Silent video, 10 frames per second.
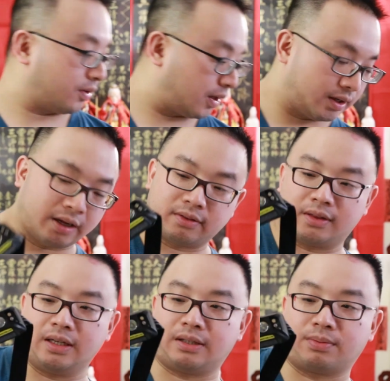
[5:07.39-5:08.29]
Okay, now
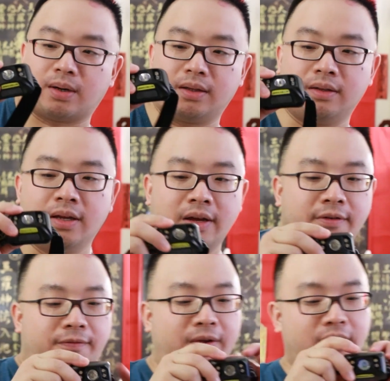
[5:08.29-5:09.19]
this one
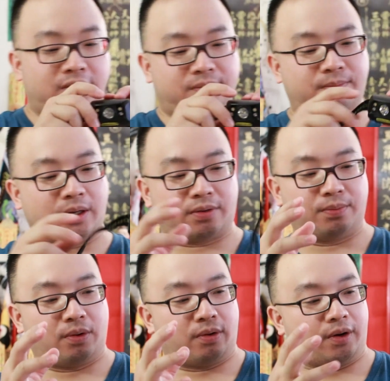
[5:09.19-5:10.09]
feels much
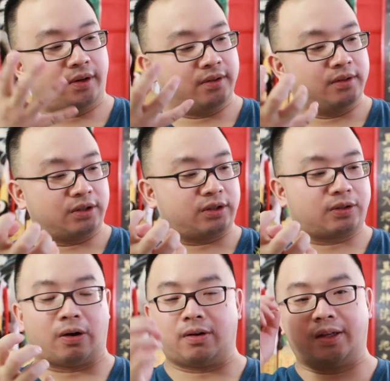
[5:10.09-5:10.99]
more
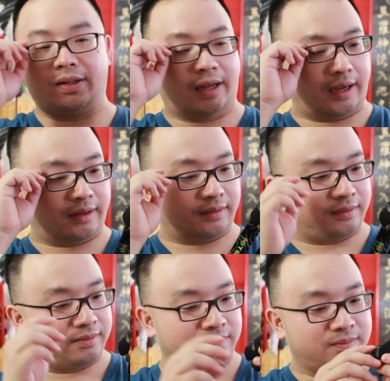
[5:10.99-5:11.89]
solid
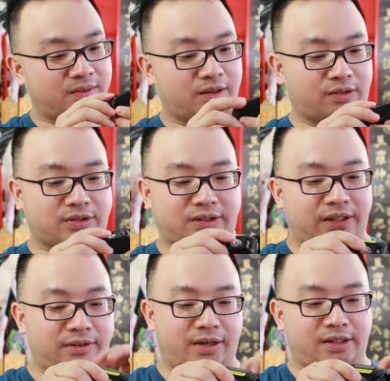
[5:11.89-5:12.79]
and, you know,
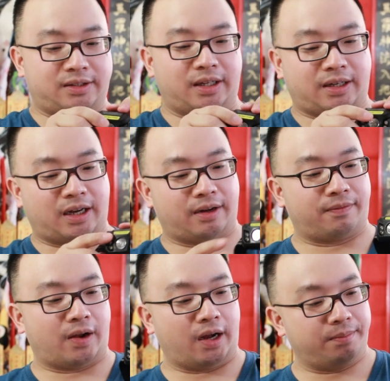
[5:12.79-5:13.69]
serious, that kind of
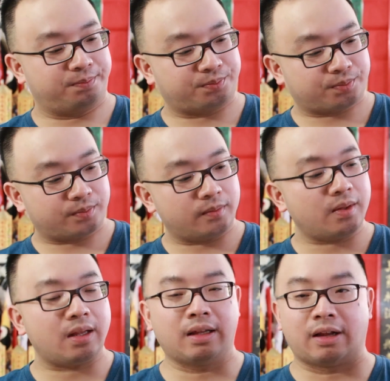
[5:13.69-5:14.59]
vibe.
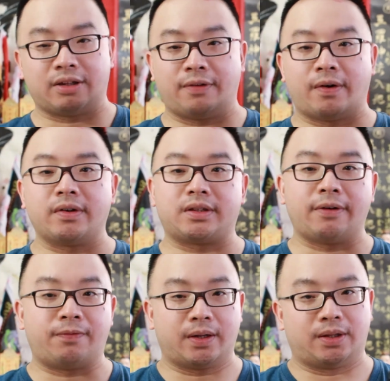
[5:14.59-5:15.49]
Now they're very
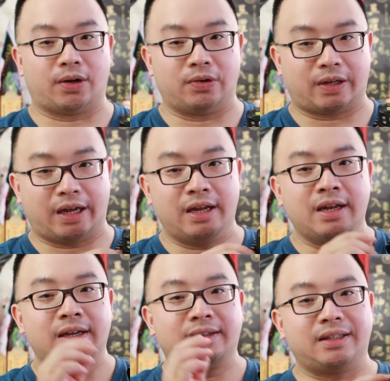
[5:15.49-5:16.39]
different though. Okay,
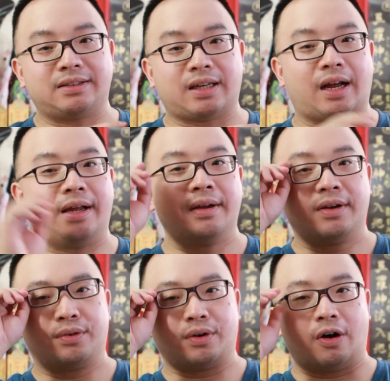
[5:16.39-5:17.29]
this guy
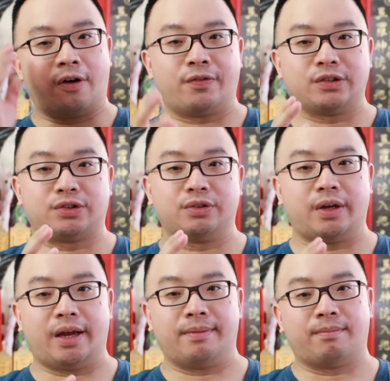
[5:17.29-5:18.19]
offers
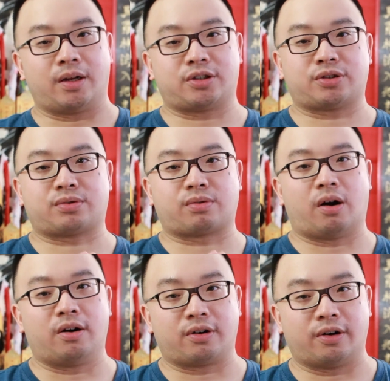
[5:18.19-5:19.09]
you a much
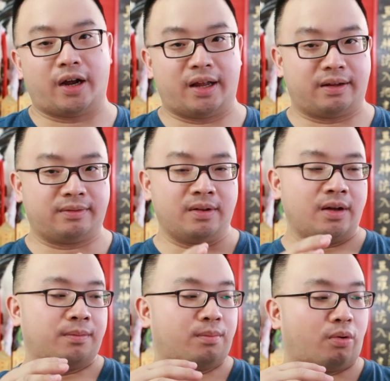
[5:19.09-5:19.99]
stronger and
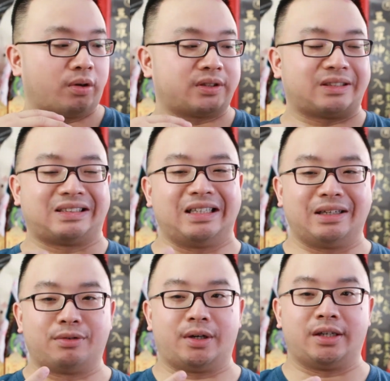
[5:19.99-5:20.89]
more
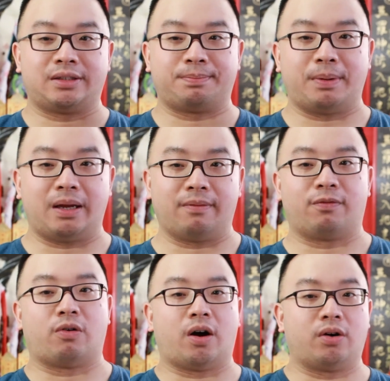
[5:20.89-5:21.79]
serious beam
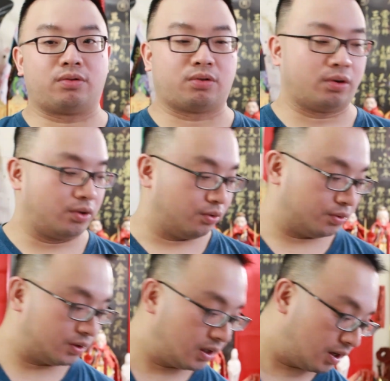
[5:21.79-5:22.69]
for outdoor
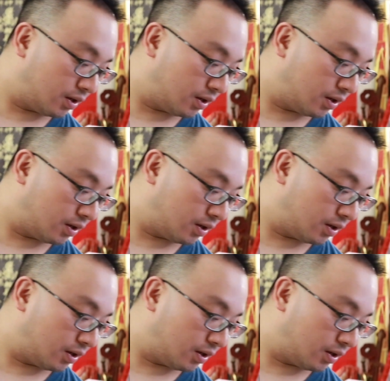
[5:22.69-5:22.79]
use.